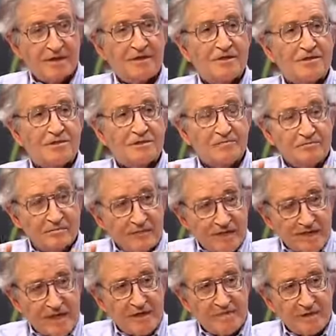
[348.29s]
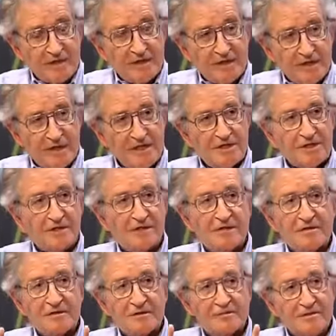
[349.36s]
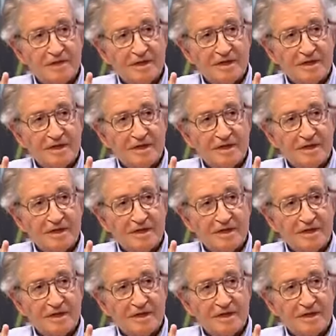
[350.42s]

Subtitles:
to enable Indonesia to